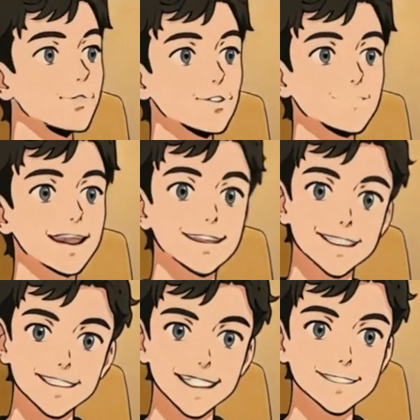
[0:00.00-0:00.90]
It
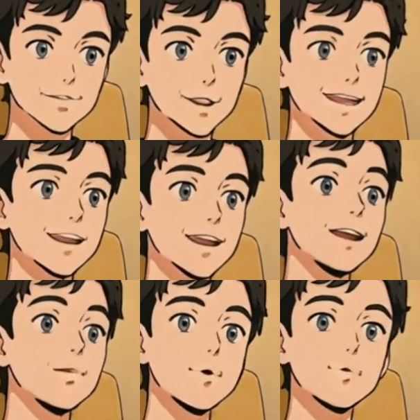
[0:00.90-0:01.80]
aligned more with the
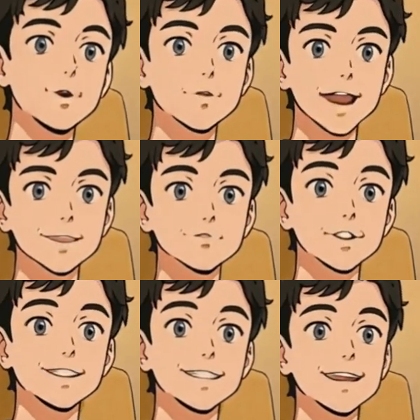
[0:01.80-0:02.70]
dreams and aspirations of